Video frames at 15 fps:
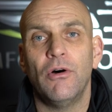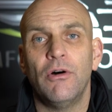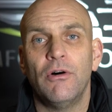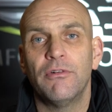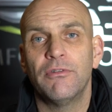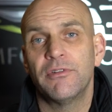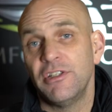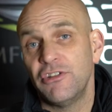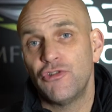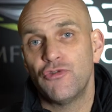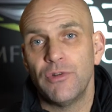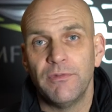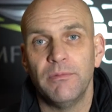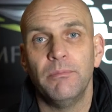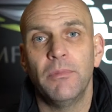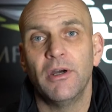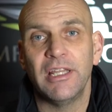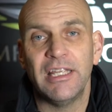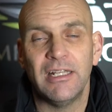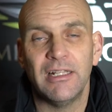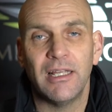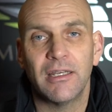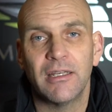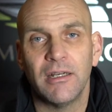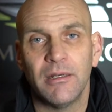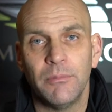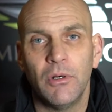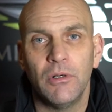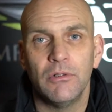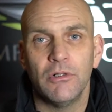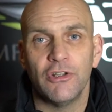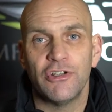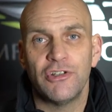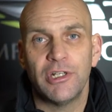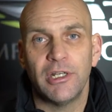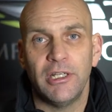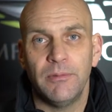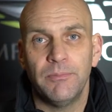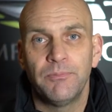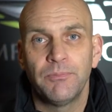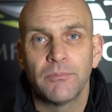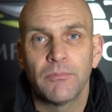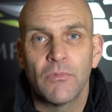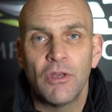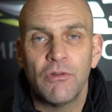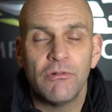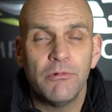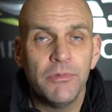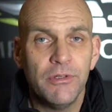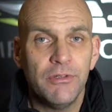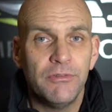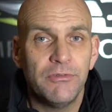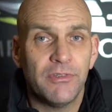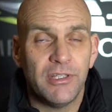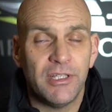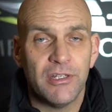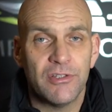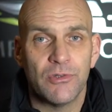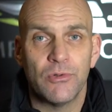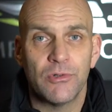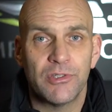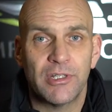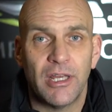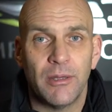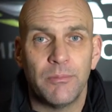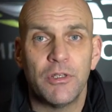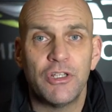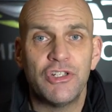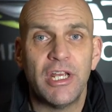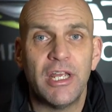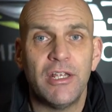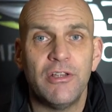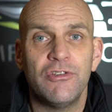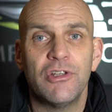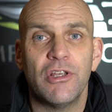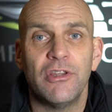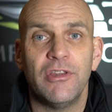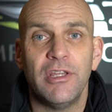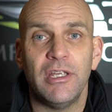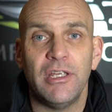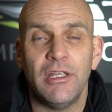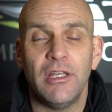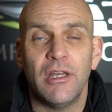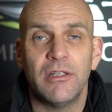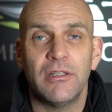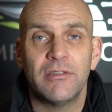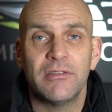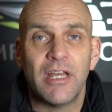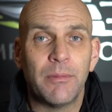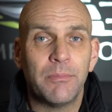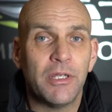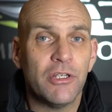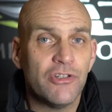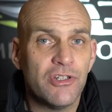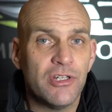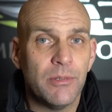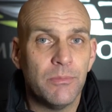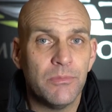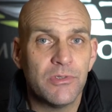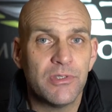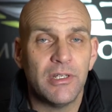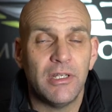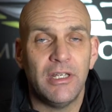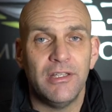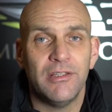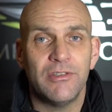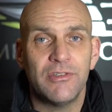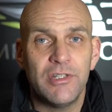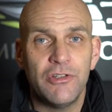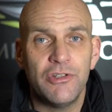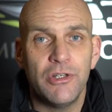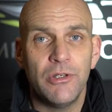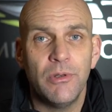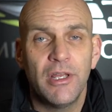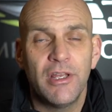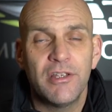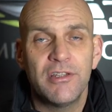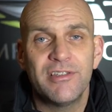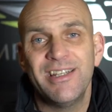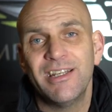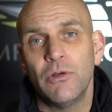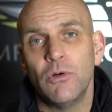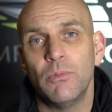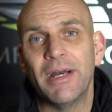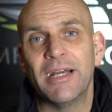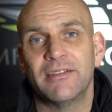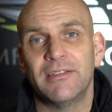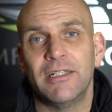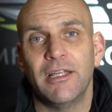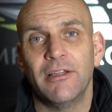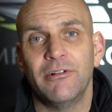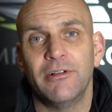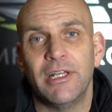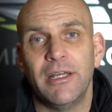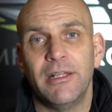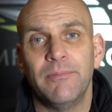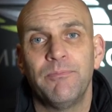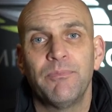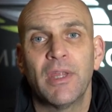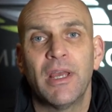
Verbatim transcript: off, it's driven by the inlet cam on a chain, remove the exhaust cam, change the tappet shims in situ, stick it all back together again,